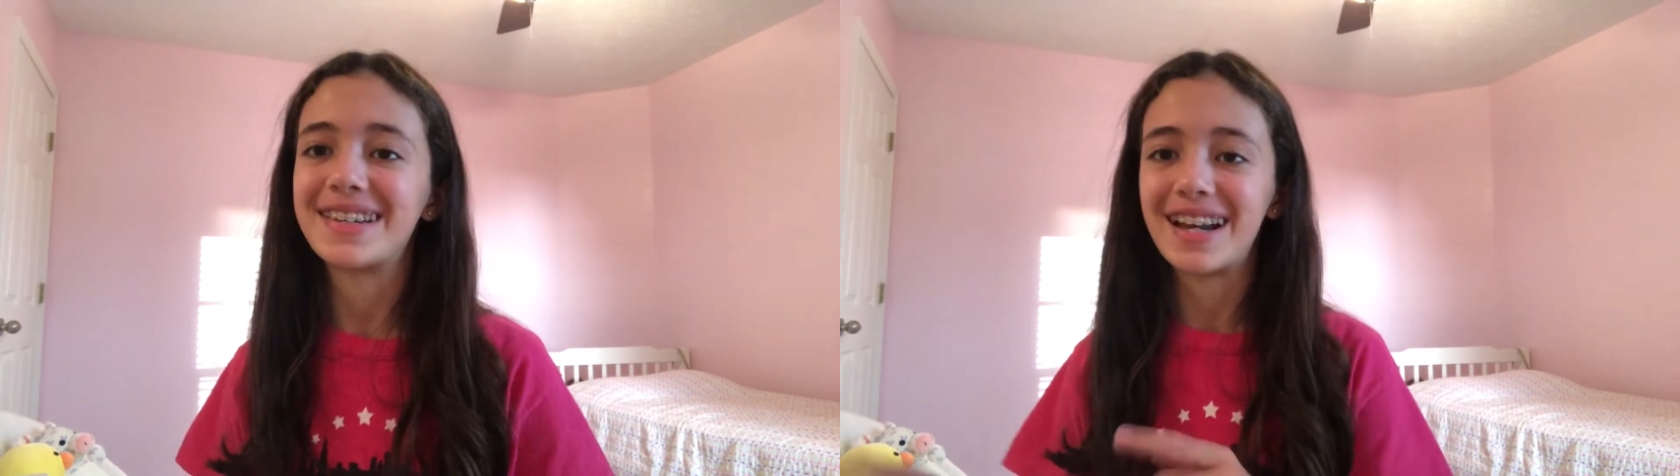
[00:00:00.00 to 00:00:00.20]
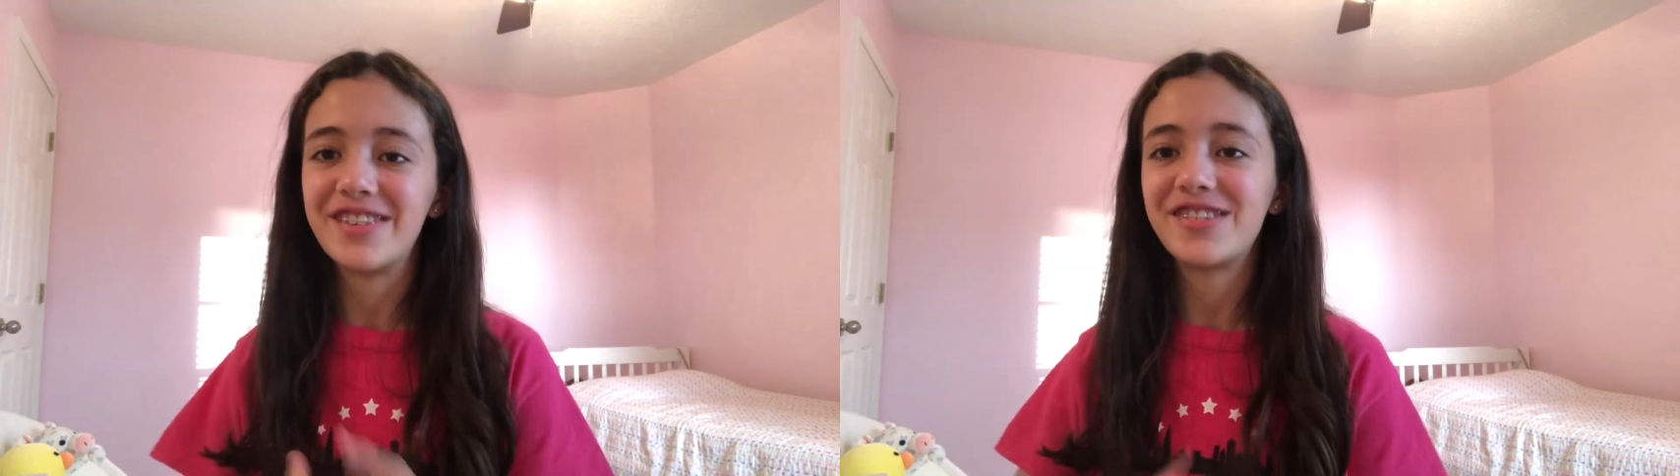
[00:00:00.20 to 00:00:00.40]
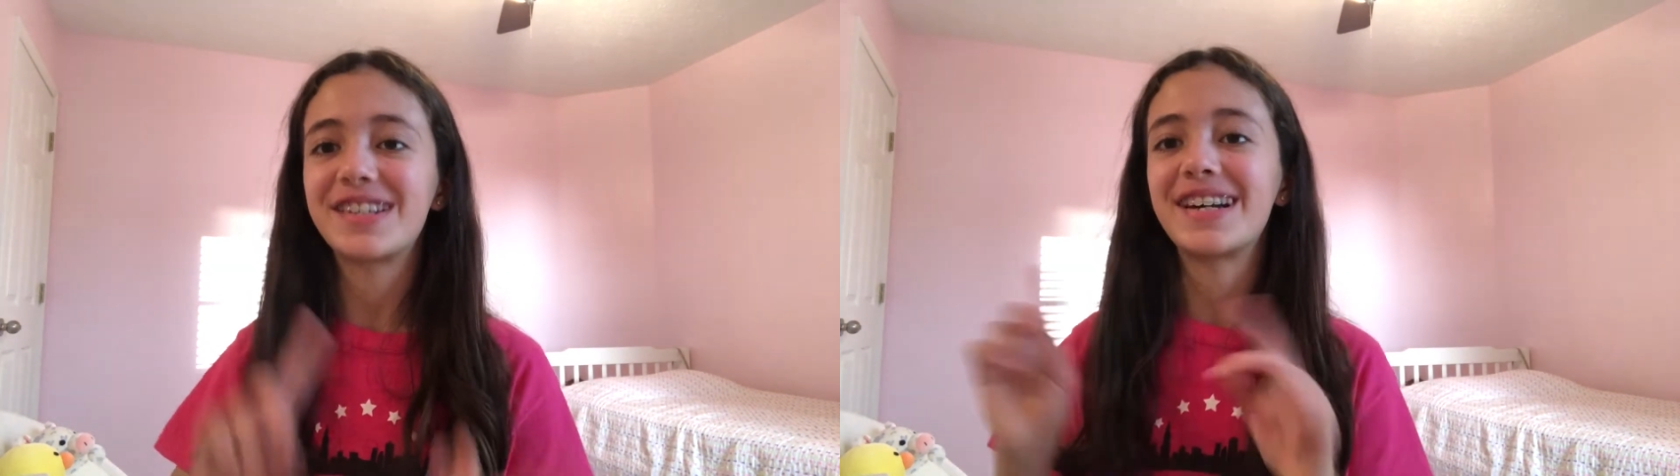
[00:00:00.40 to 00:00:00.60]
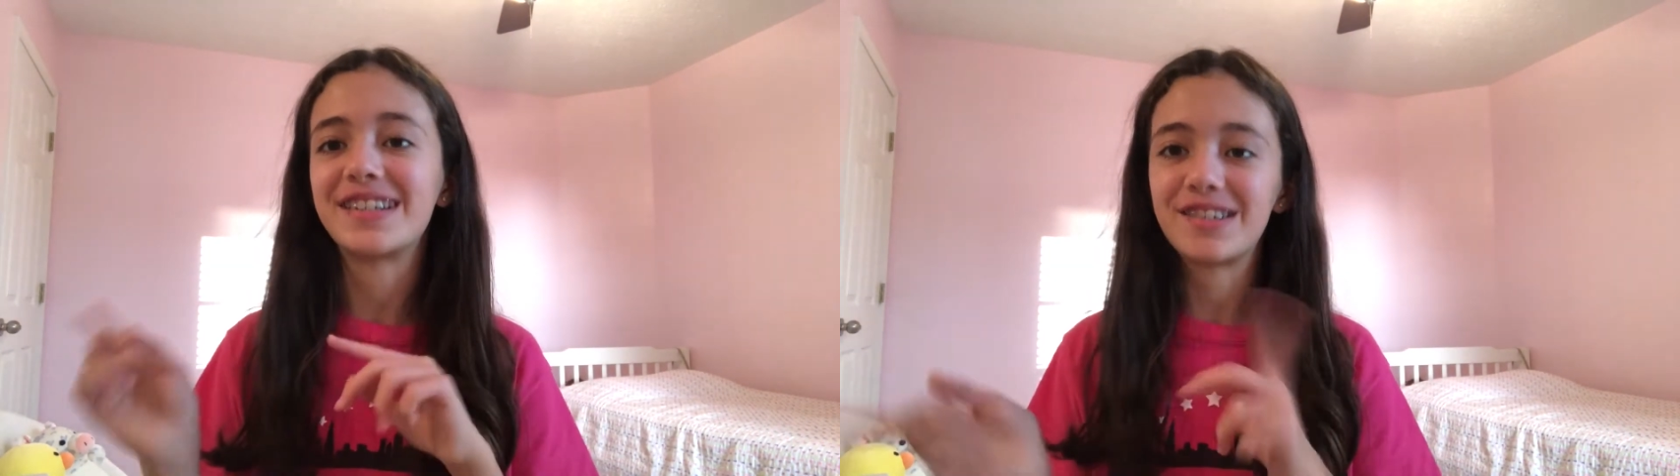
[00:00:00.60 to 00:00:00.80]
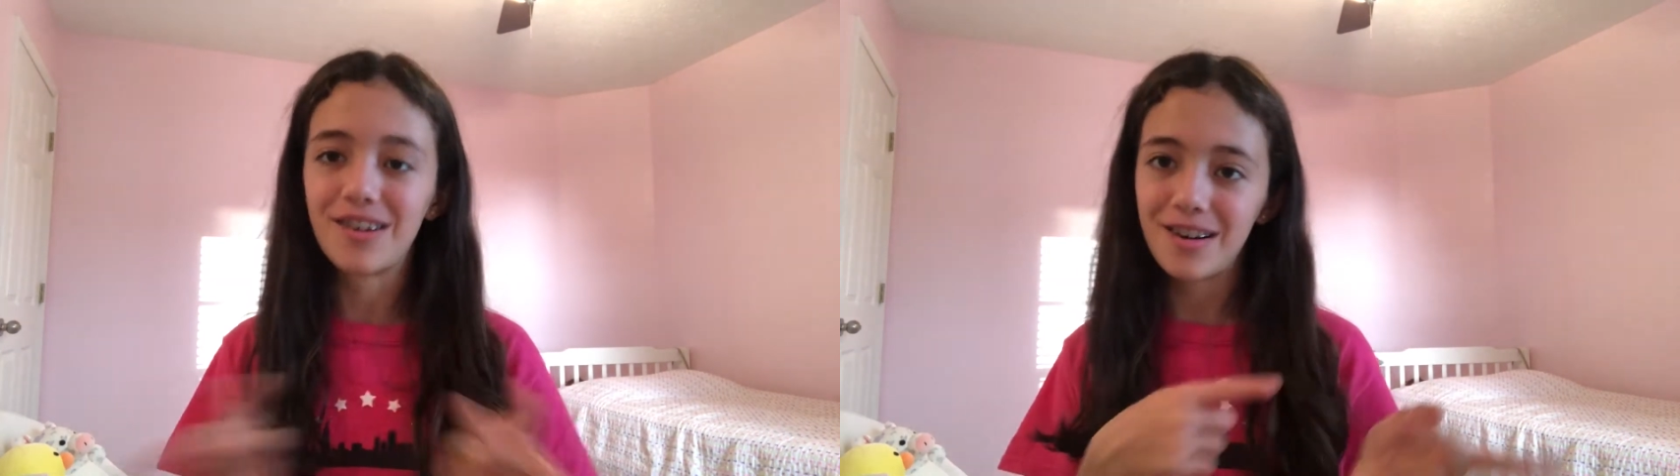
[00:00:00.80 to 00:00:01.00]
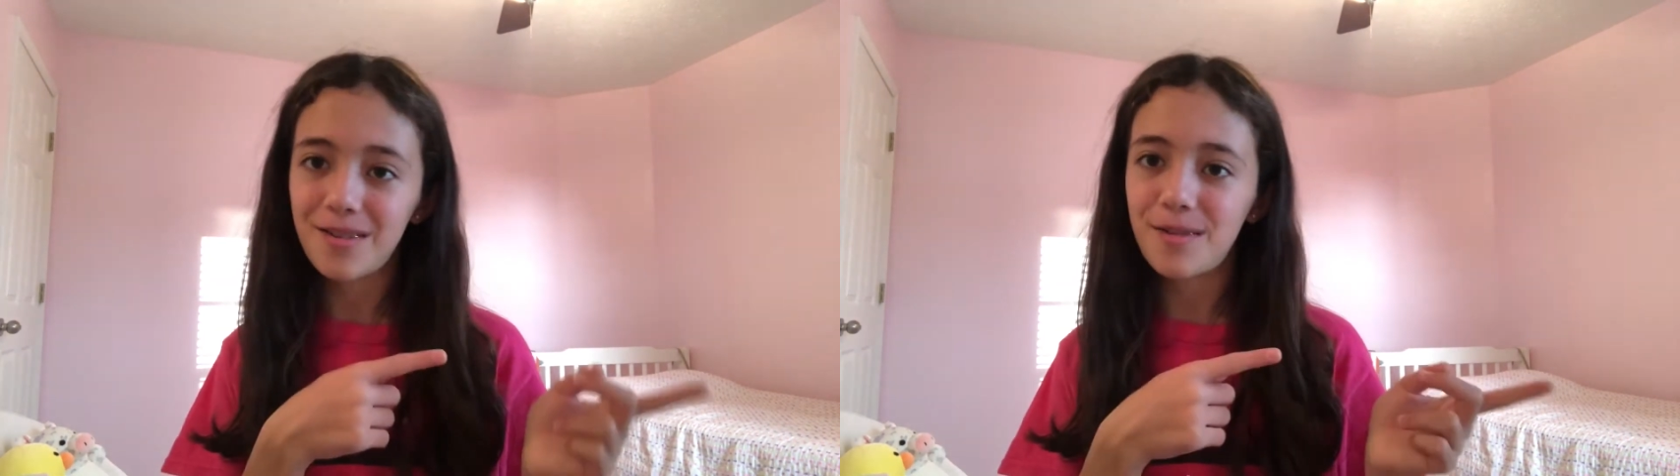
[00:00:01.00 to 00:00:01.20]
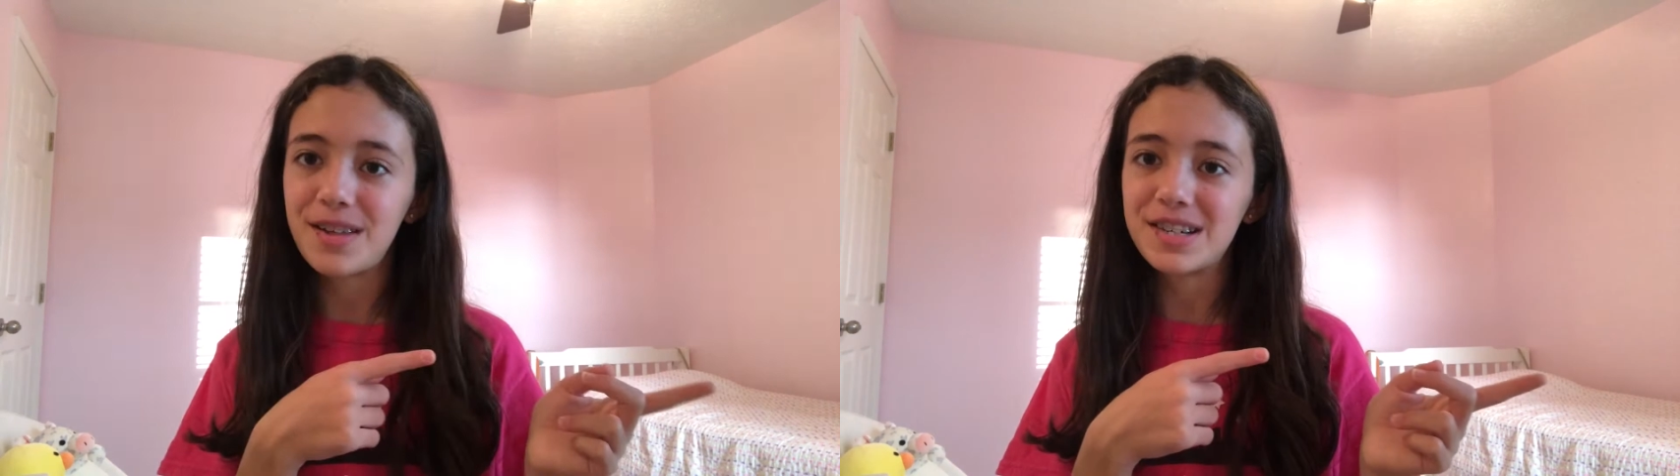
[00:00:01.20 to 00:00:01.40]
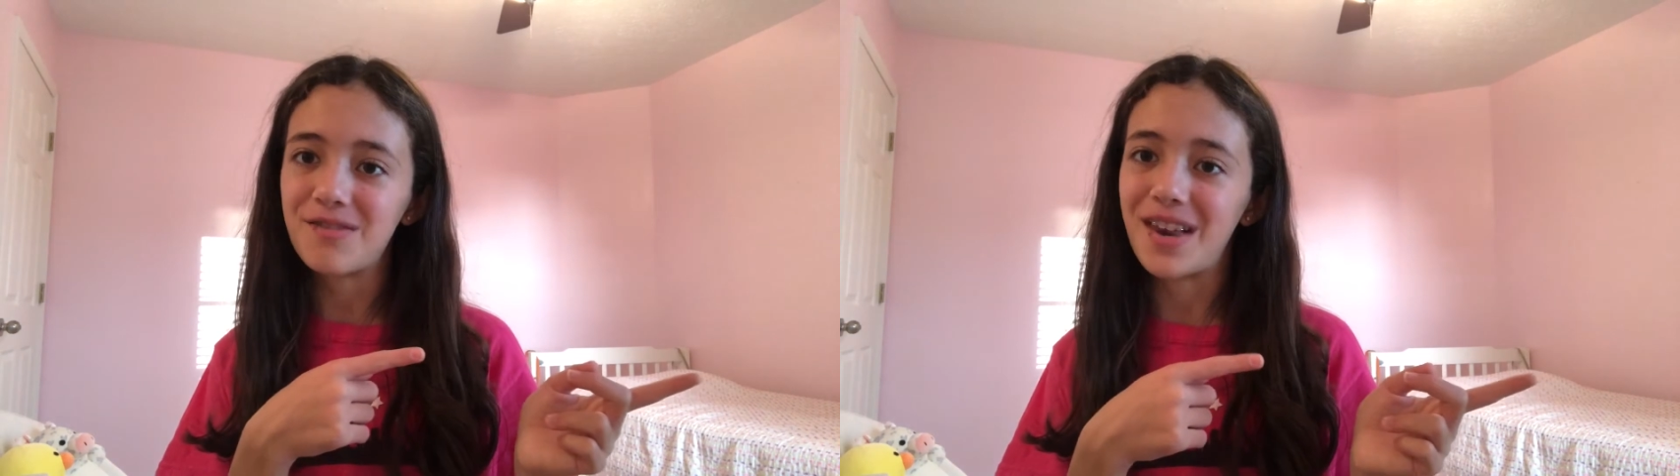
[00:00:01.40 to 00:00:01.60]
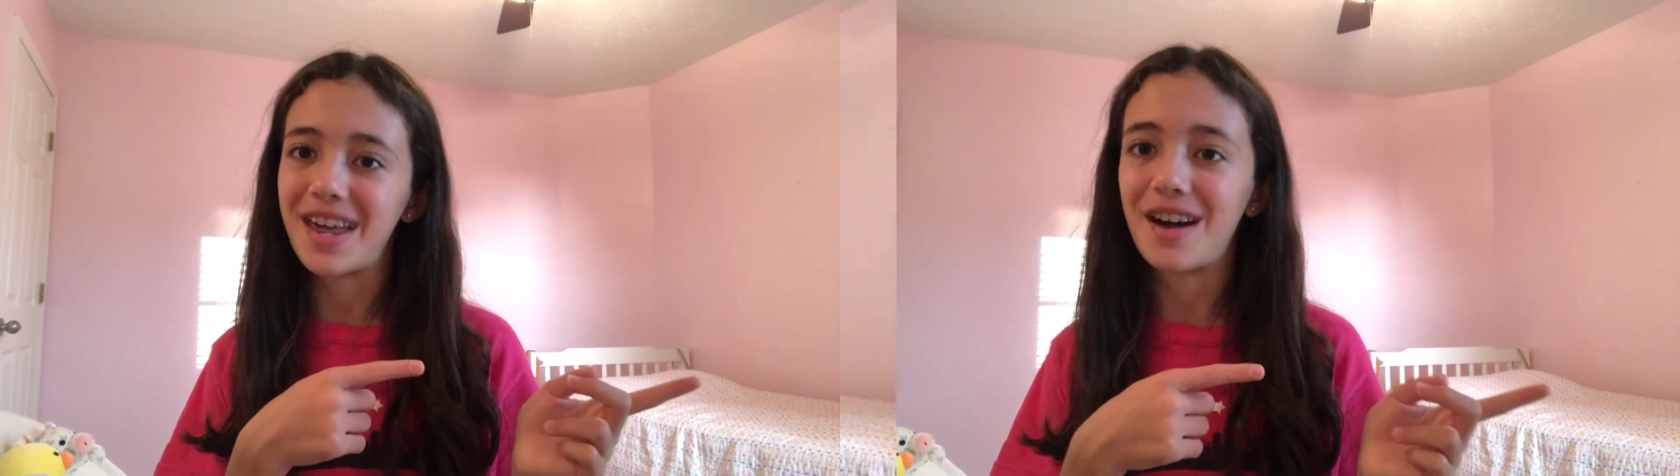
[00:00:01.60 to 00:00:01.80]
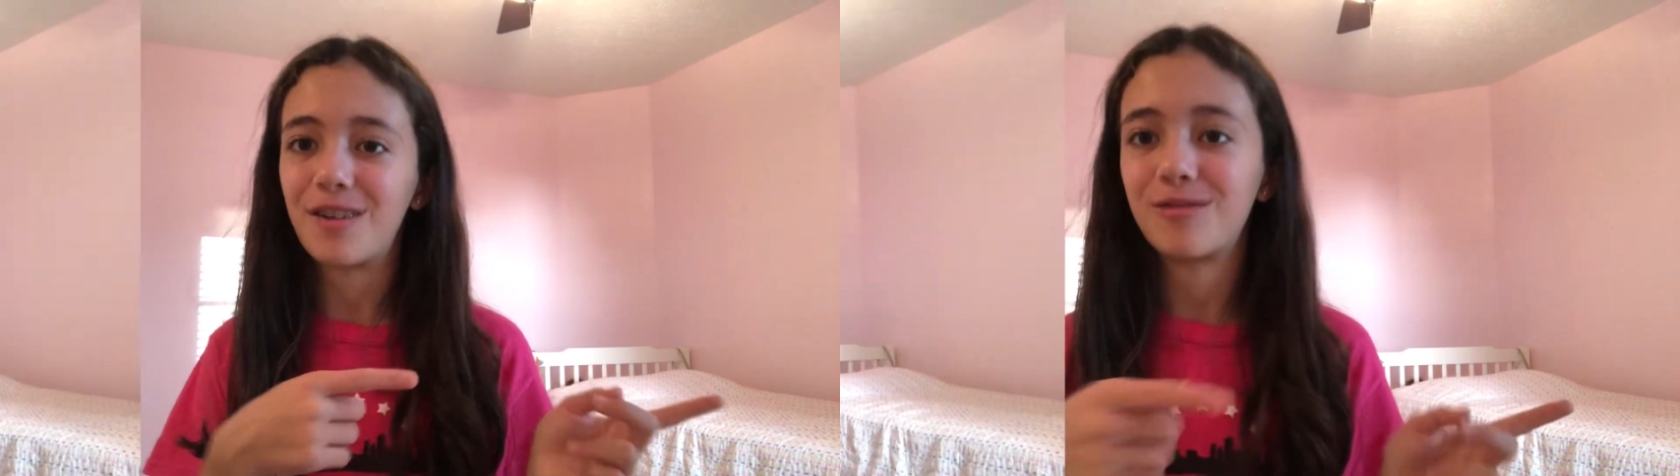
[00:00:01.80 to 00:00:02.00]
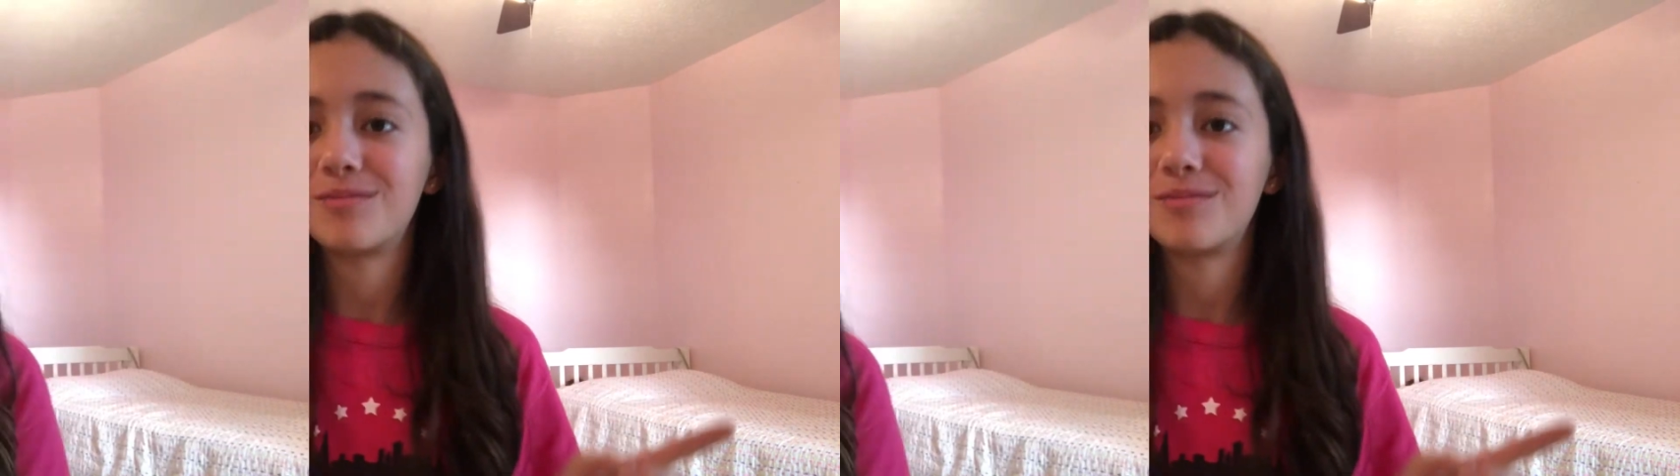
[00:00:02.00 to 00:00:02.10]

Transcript: let's just get started with this video.